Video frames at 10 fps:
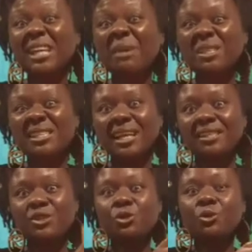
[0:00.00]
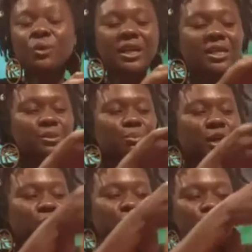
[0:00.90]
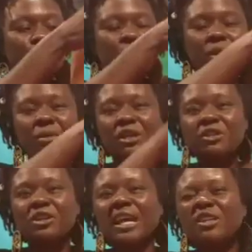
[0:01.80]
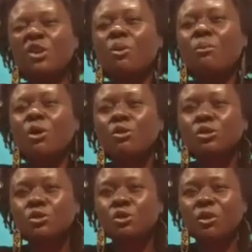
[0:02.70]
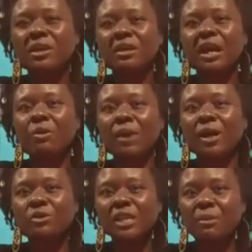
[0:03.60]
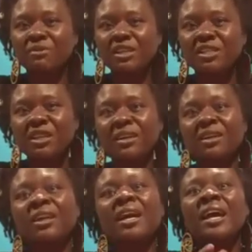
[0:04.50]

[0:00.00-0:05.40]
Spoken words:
it takes 2 weeks, but you do want to make sure that no mold is growing. They're not right on top of each other.